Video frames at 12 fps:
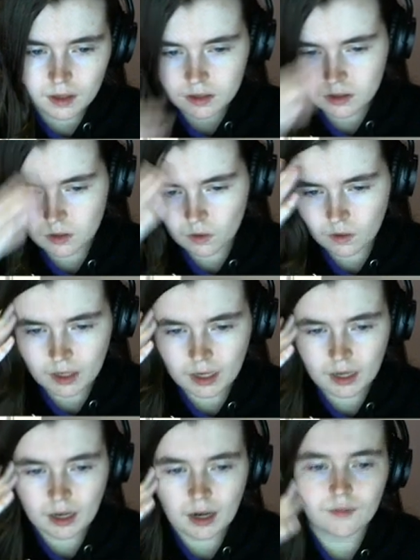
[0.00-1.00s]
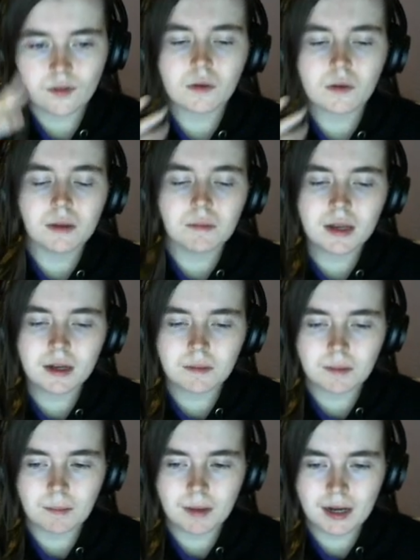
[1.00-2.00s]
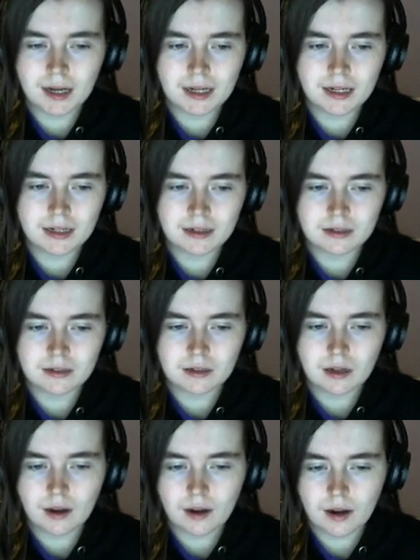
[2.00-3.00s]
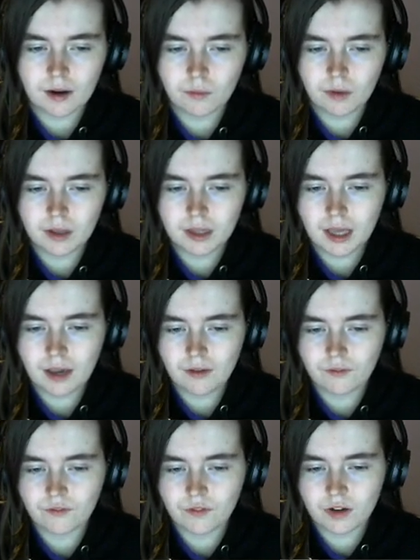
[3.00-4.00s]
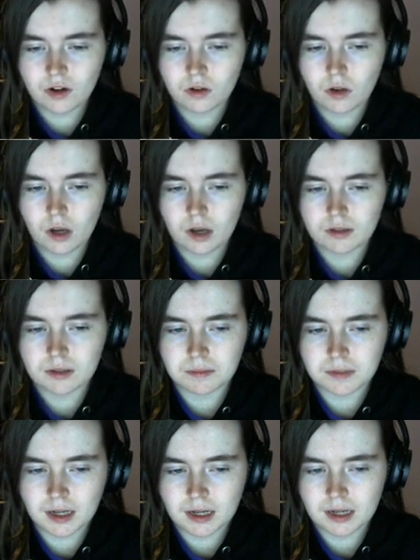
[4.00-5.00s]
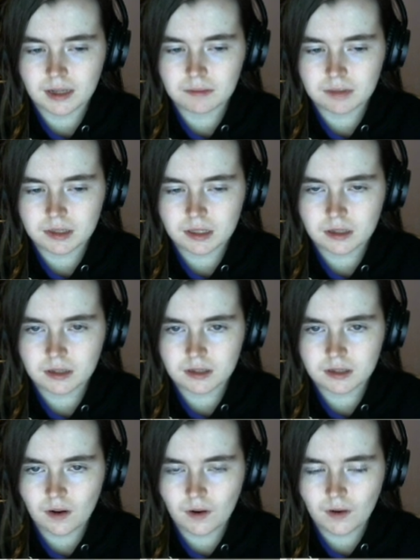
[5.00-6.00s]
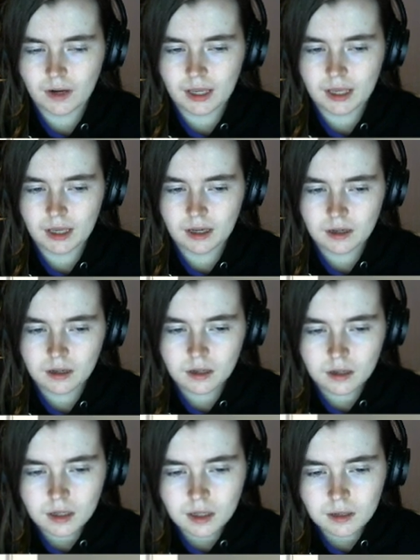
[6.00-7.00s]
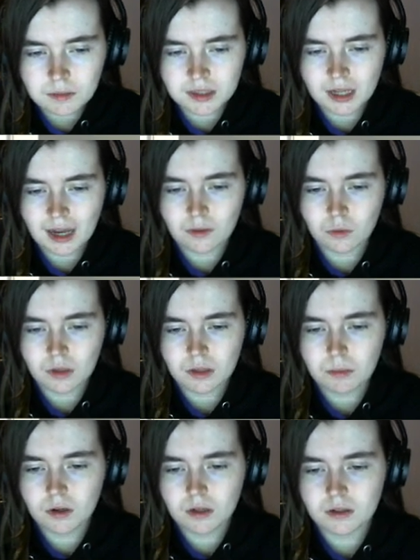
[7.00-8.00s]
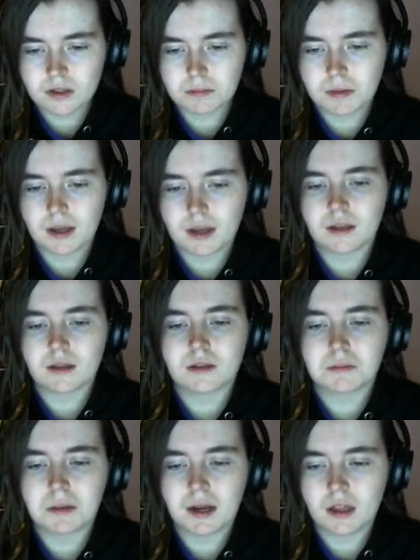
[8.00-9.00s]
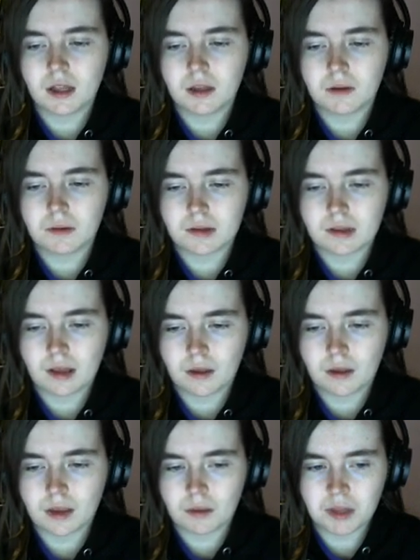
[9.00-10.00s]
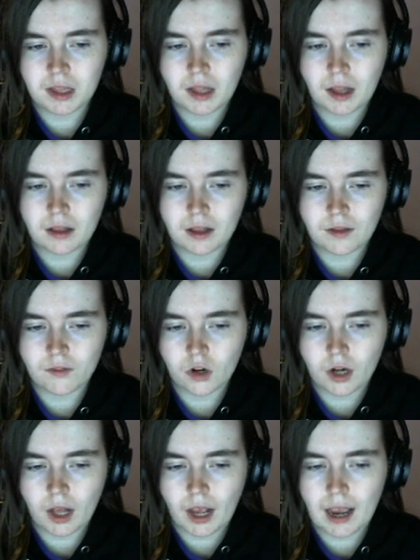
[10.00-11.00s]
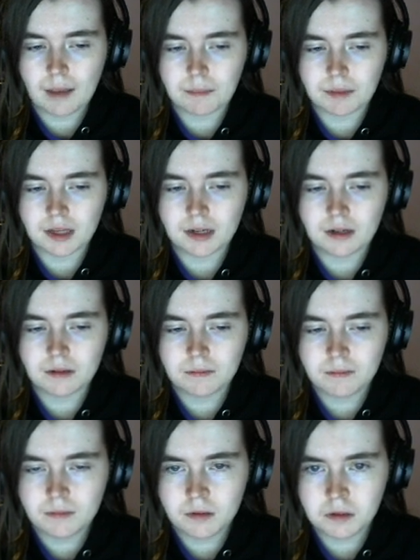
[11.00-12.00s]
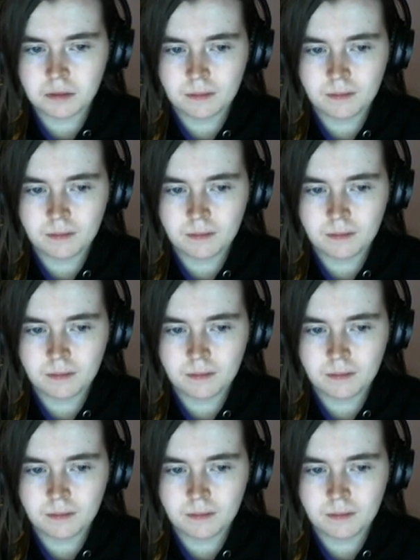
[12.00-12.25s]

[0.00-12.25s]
Sorry, I've already made up my mind. I really can't figure you out sometimes. Sorry. Besides, what's the point of speculating in something that's never gonna happen?